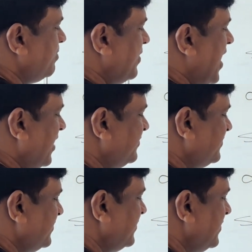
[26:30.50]

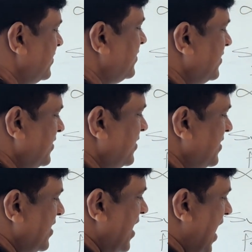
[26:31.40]
plus
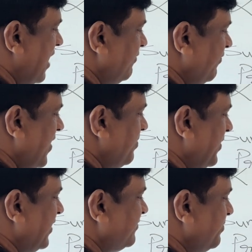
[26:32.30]
alpha
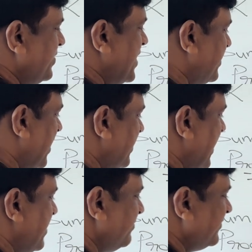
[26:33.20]
plus beta
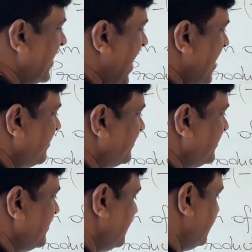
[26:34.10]
times x